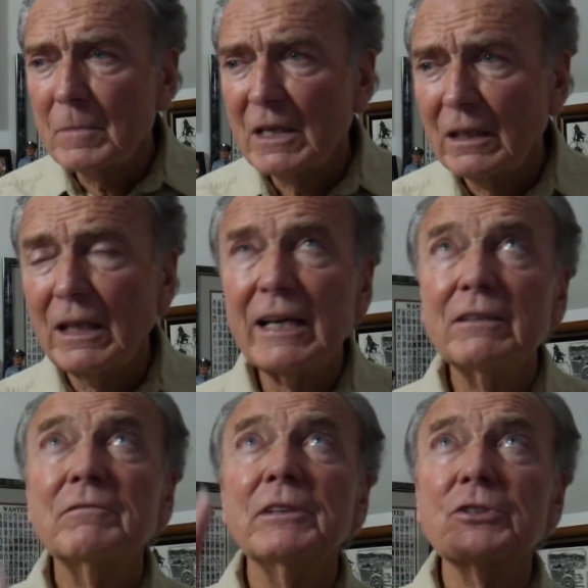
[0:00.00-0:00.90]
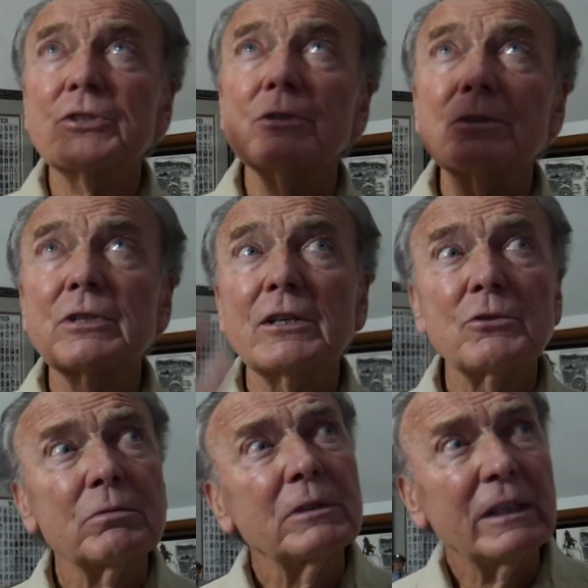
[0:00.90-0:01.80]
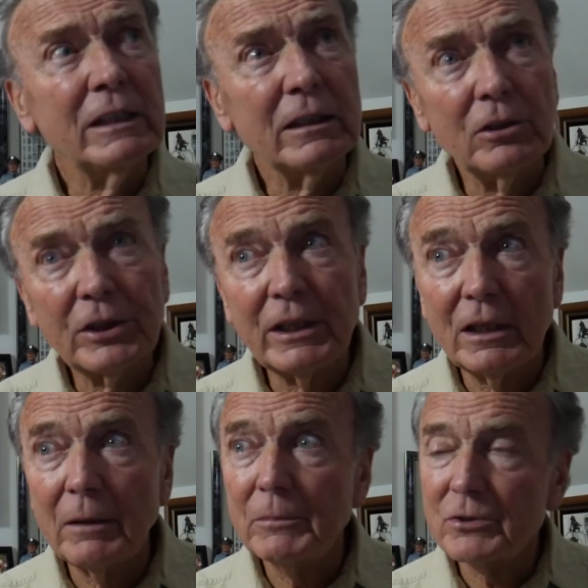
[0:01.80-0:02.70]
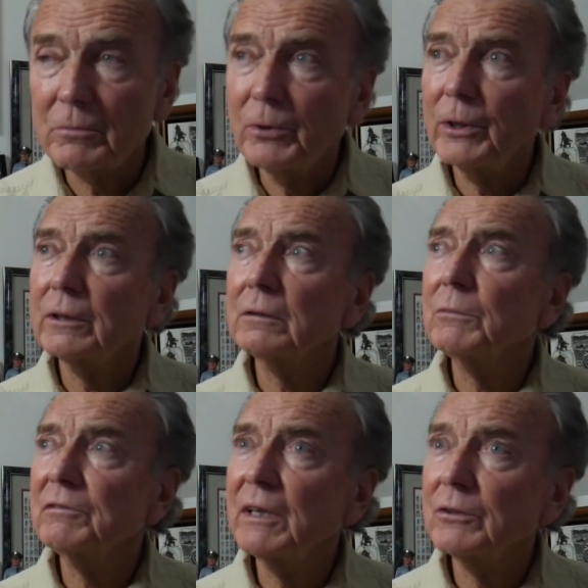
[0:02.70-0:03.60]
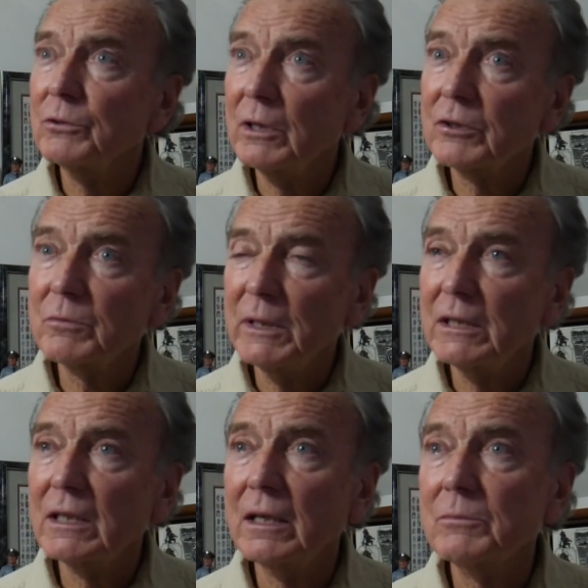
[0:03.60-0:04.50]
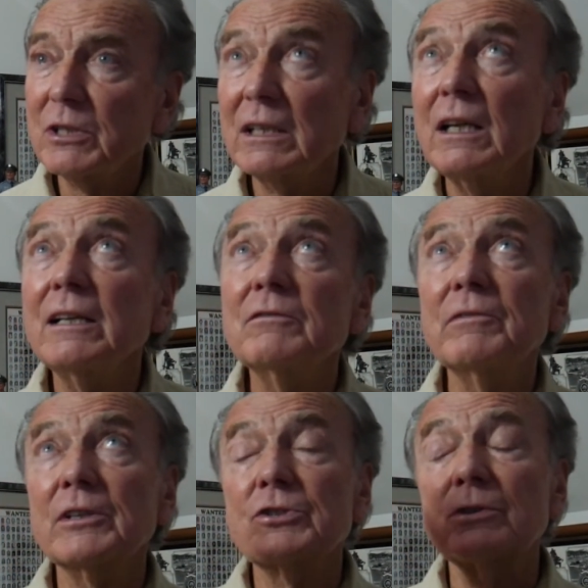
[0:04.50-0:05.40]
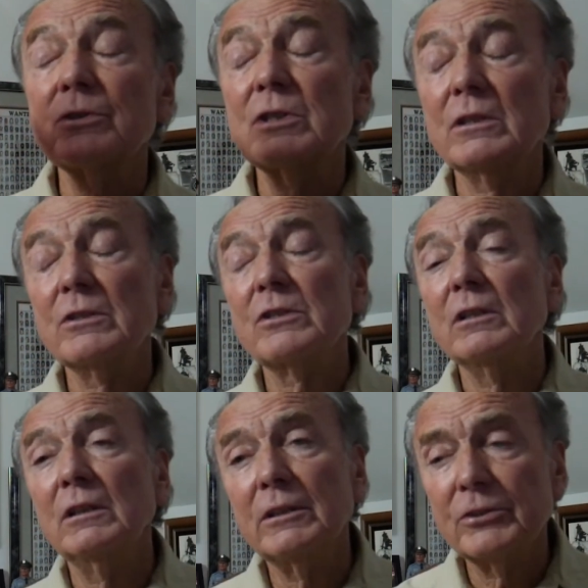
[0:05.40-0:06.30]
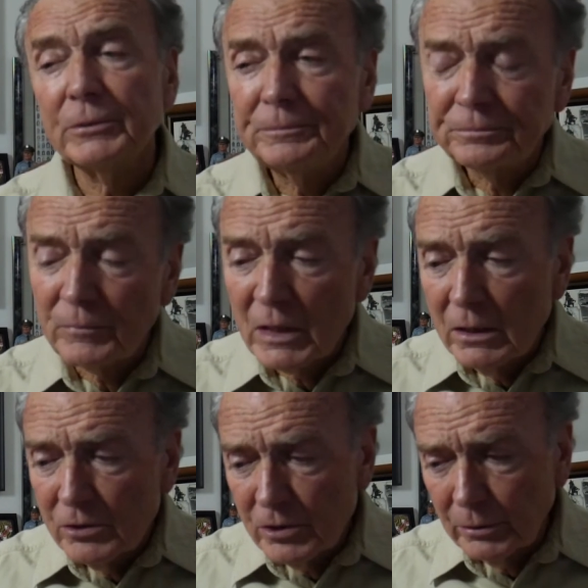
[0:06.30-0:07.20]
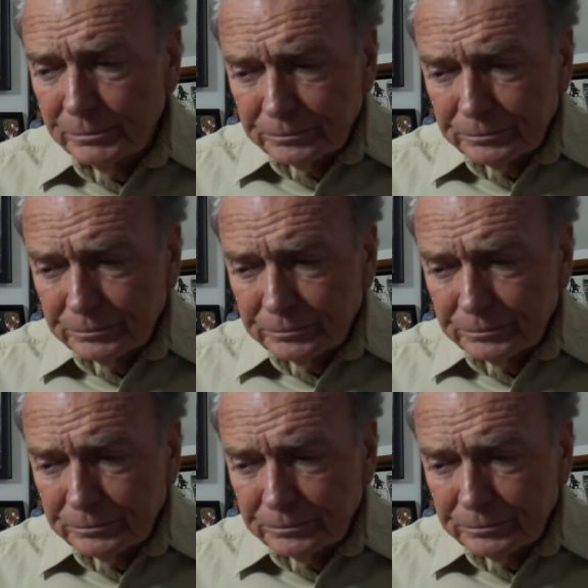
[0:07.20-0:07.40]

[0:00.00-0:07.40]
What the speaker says: Light fixtures. That's, again, looking up is important. We found drugs many times in light fixtures in the ceilings. So